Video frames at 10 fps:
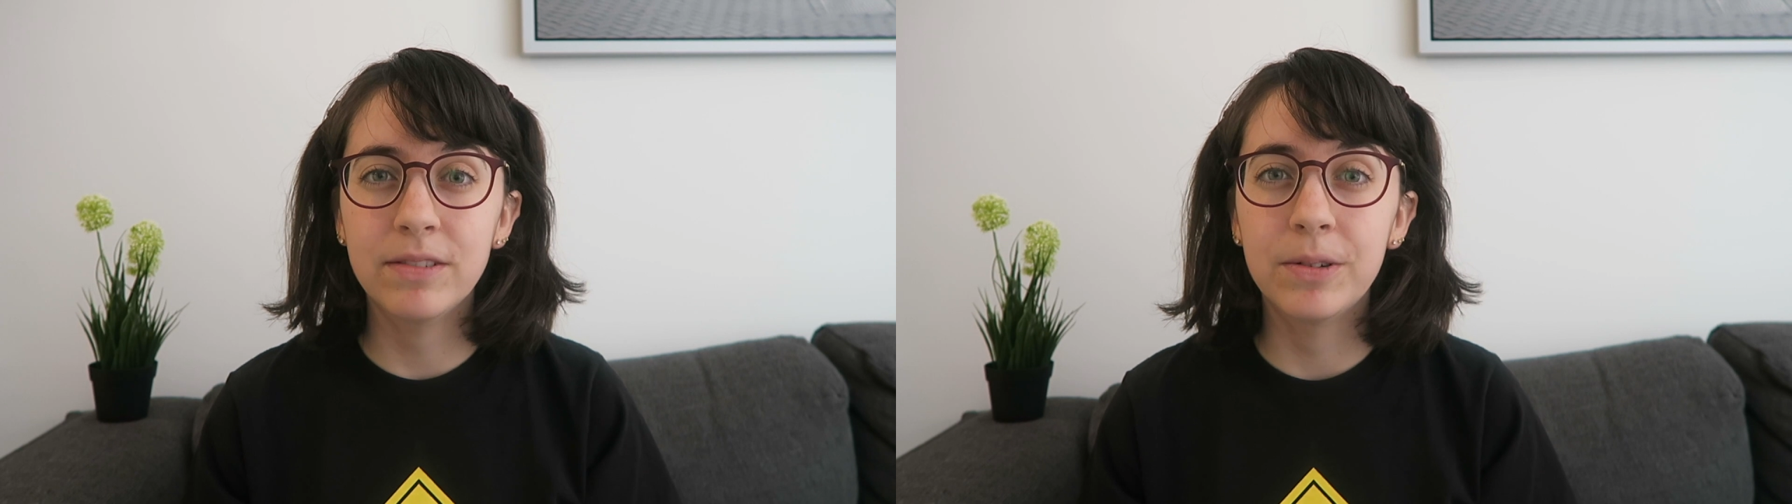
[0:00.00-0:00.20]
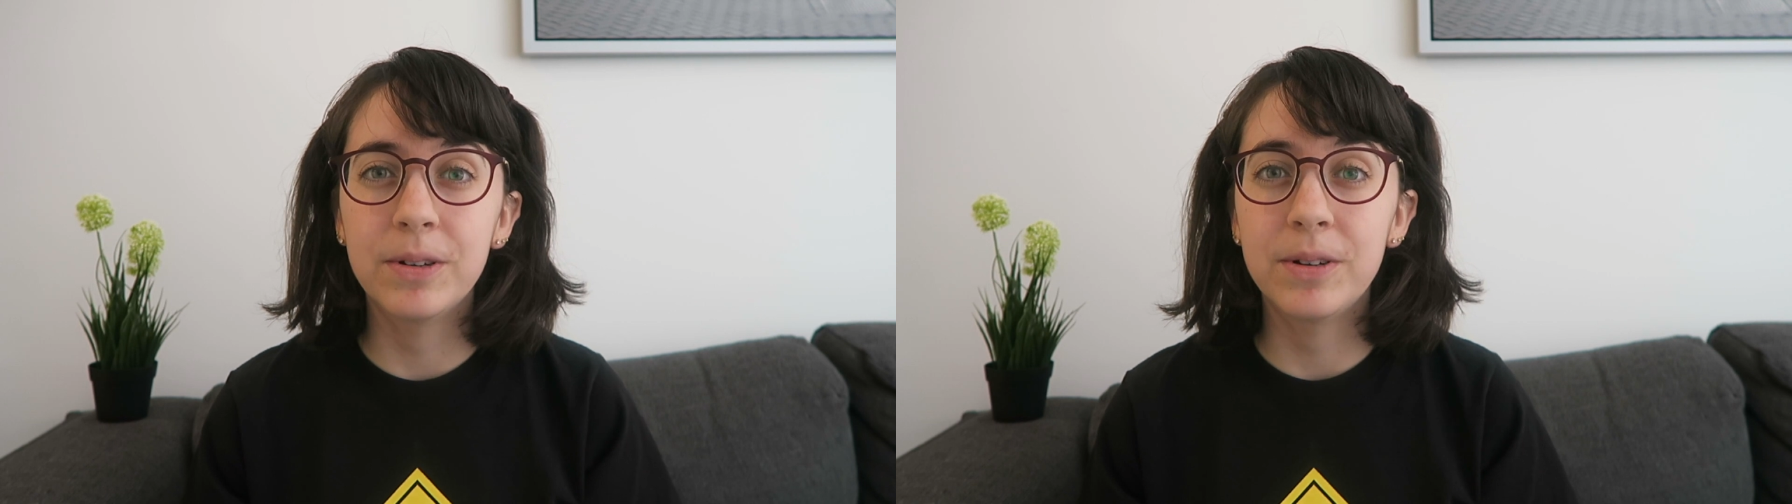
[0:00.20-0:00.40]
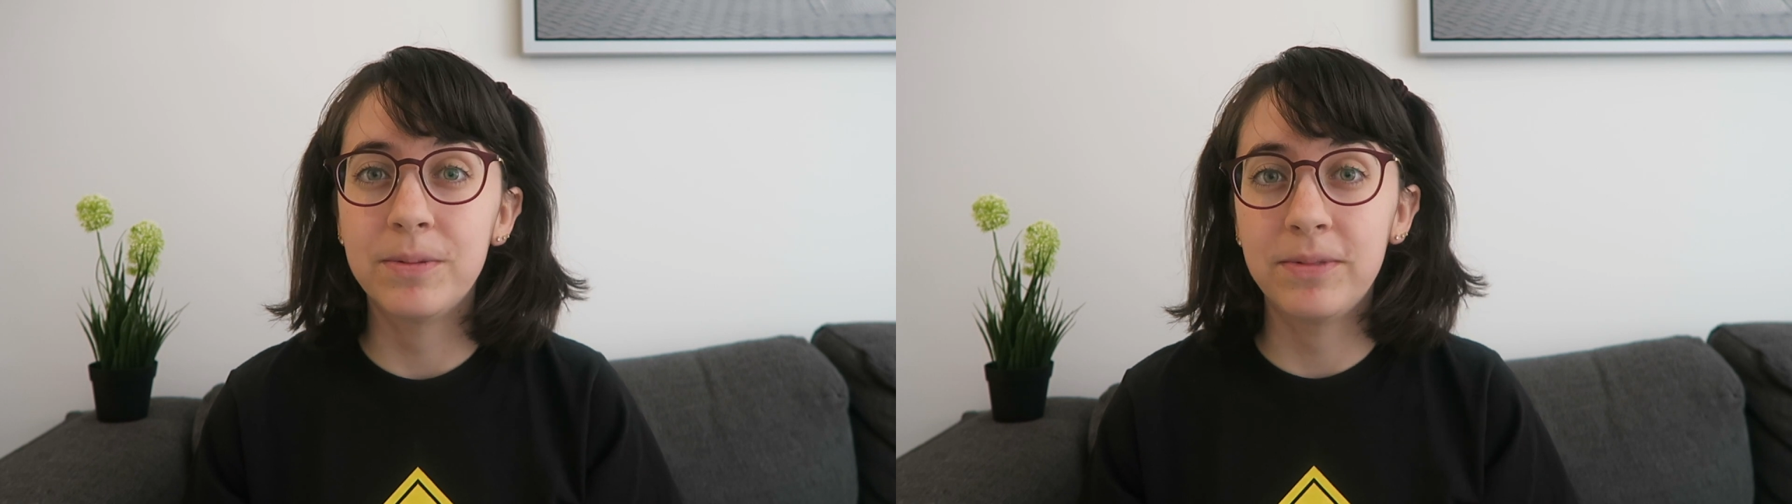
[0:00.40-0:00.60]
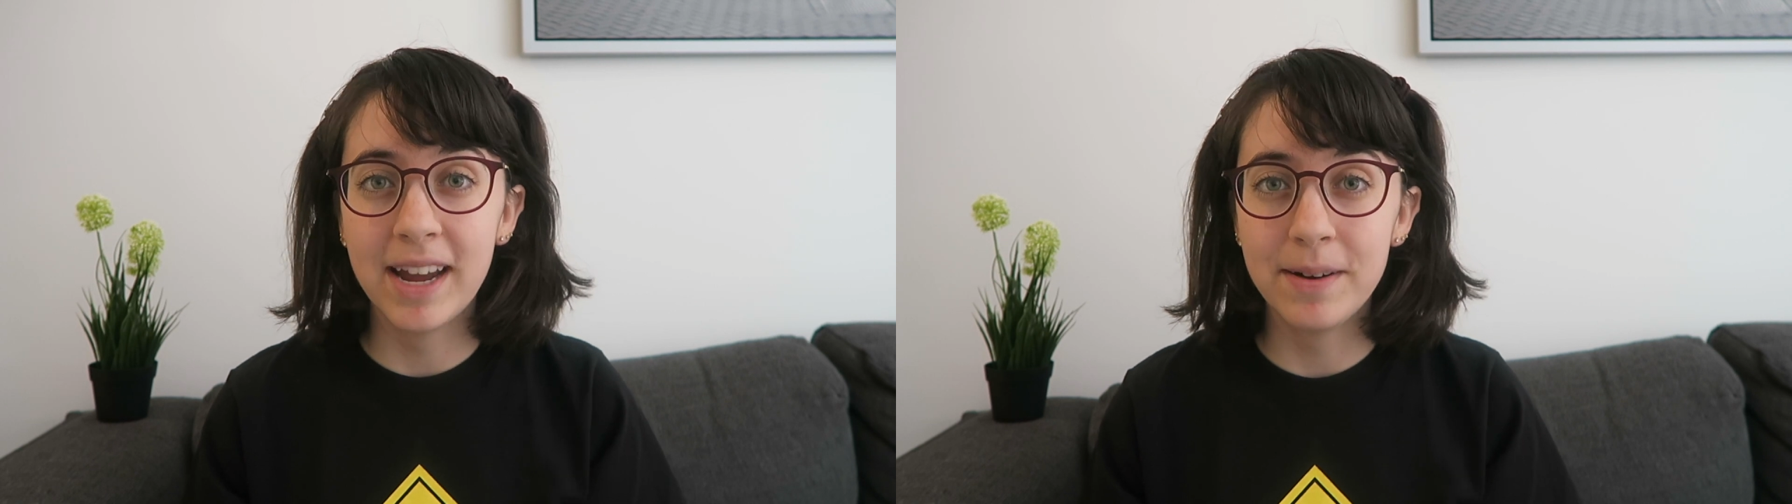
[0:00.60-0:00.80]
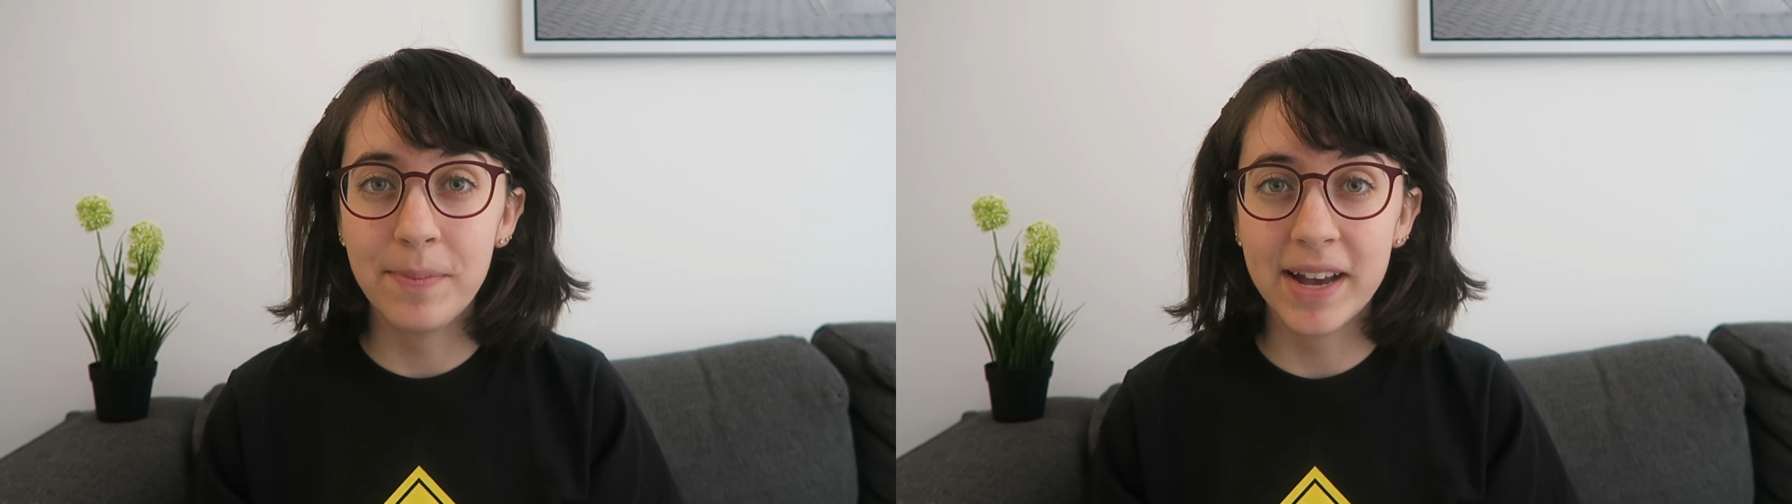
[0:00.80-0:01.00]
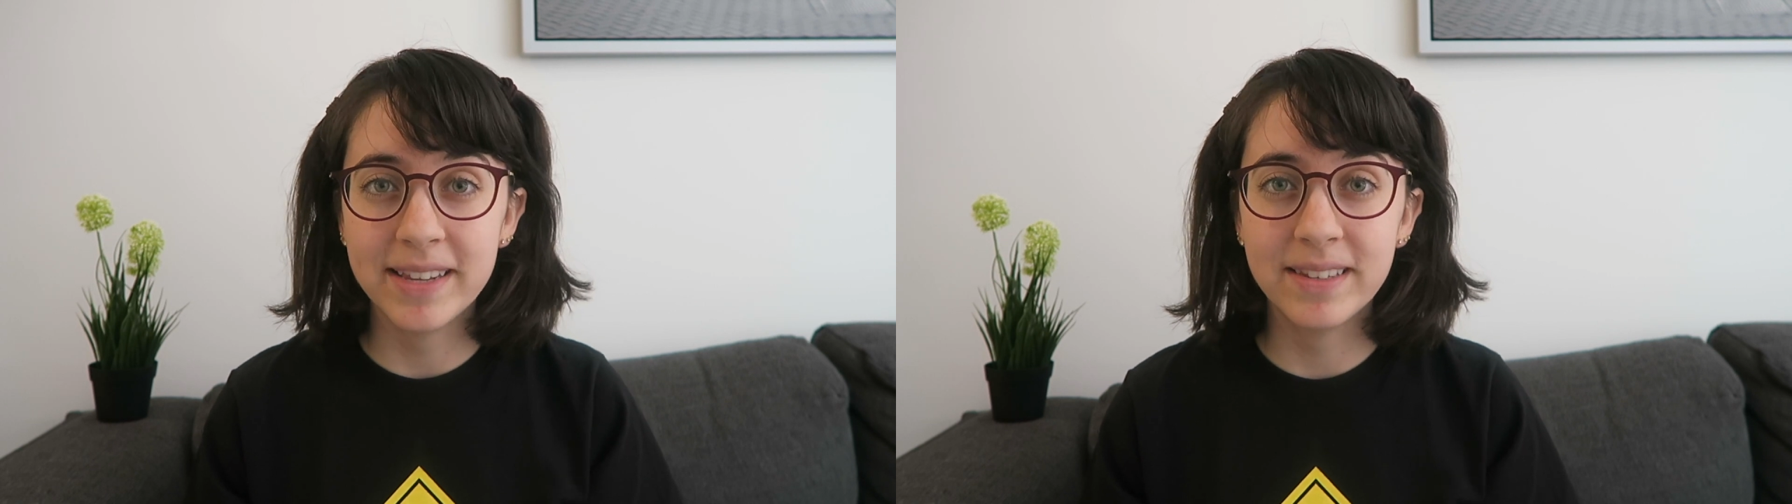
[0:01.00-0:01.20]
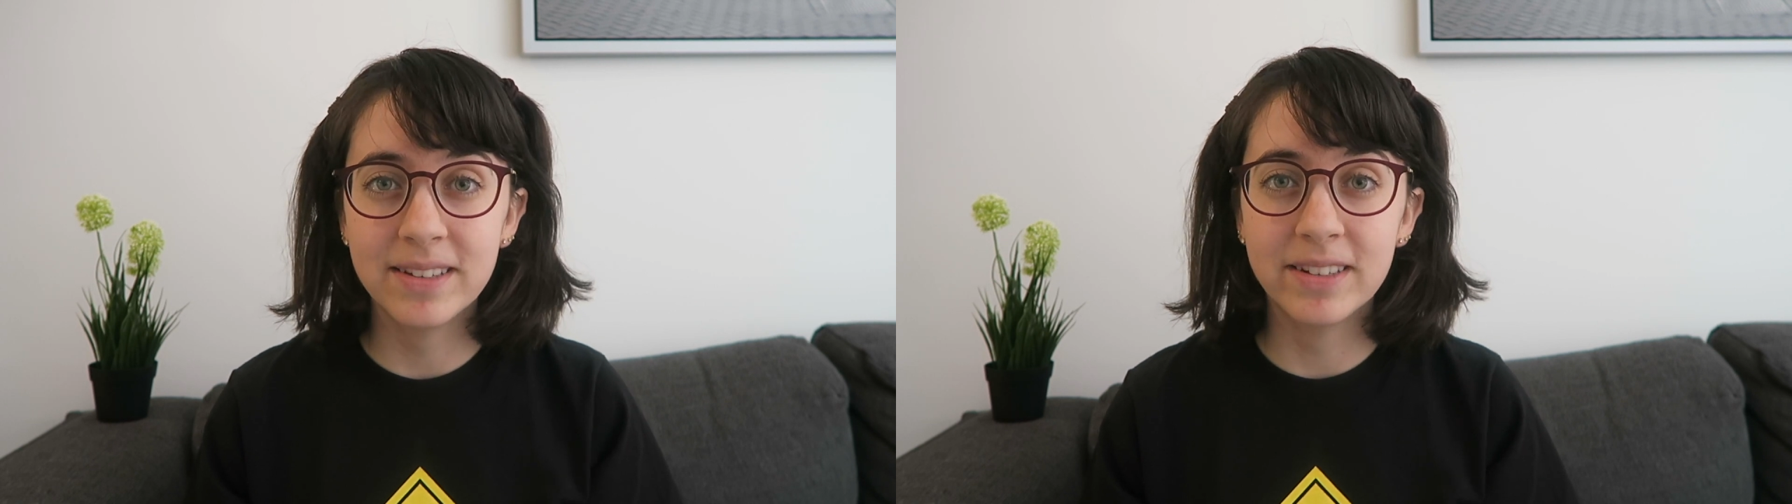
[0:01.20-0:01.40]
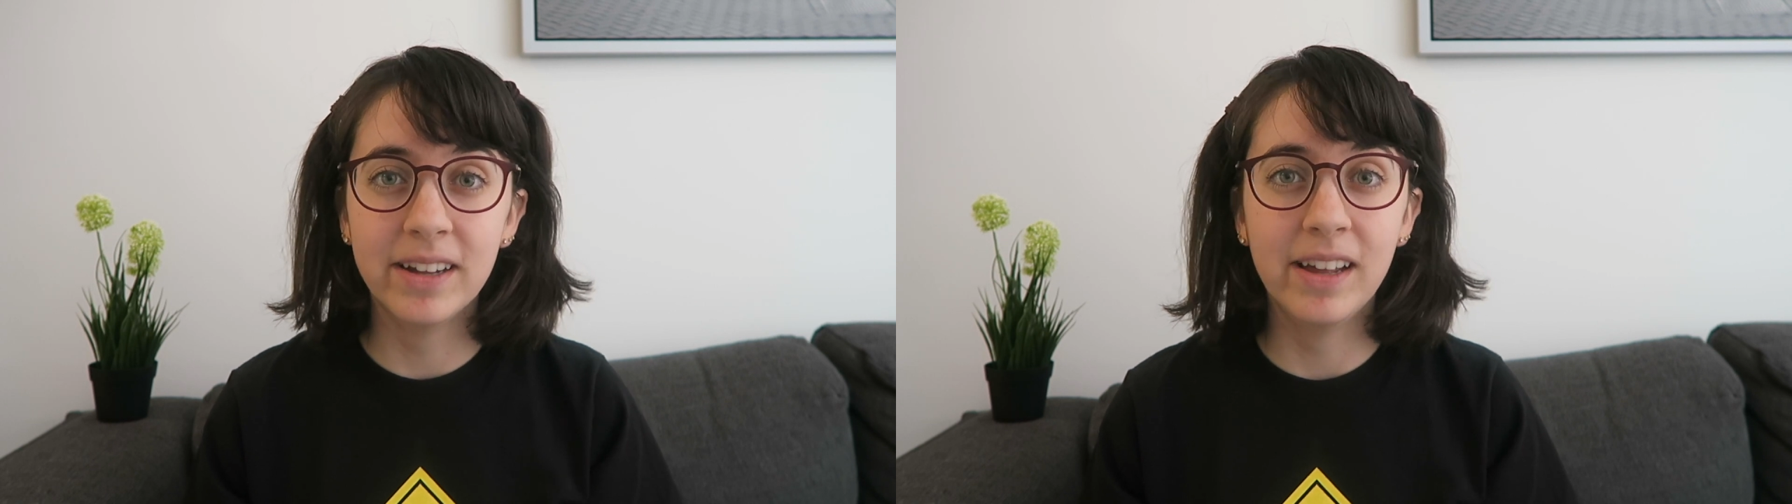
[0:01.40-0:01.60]
or ride a
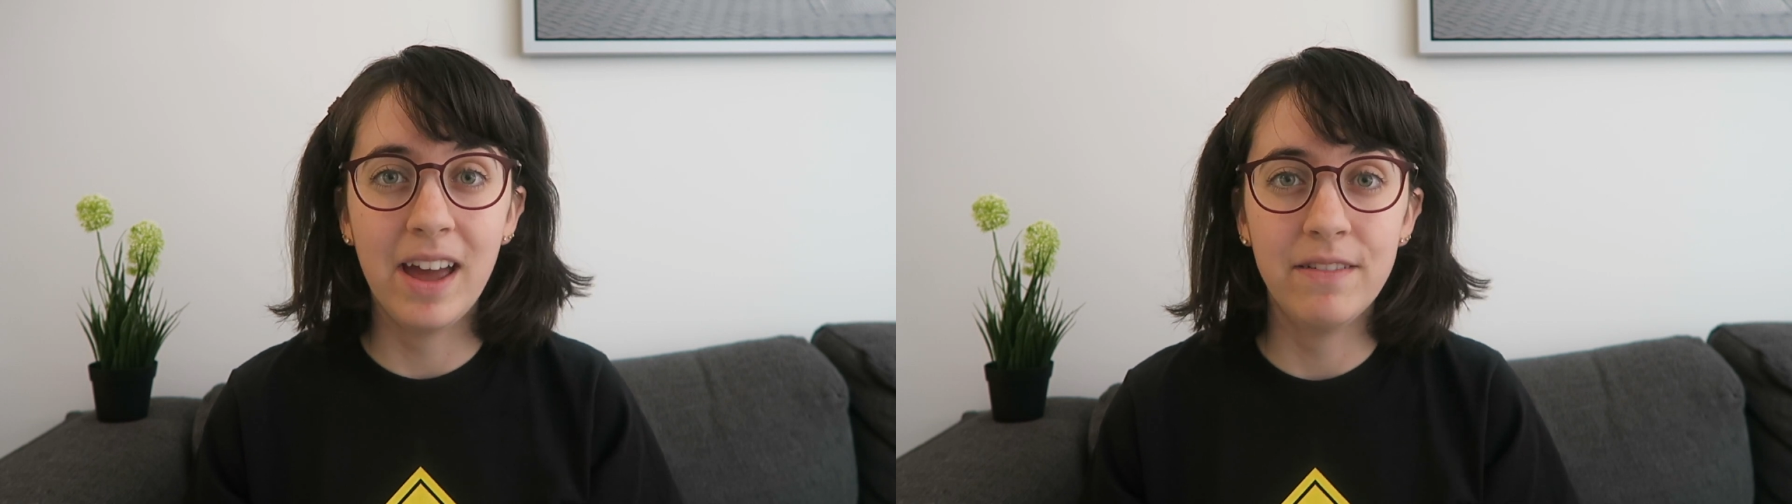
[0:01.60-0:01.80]
bicycle